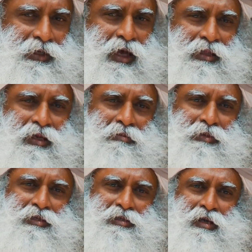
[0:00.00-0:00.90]

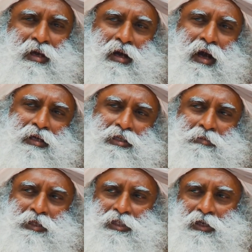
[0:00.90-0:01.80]
Yatana means
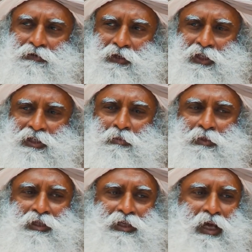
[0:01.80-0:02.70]
ultimate suffering. It's
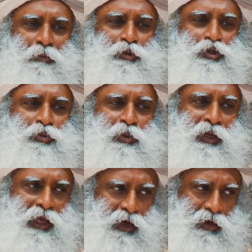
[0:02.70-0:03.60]
something that happens to you
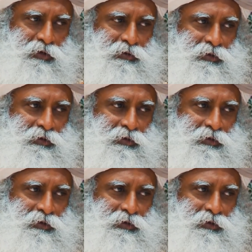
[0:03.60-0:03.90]
in hell.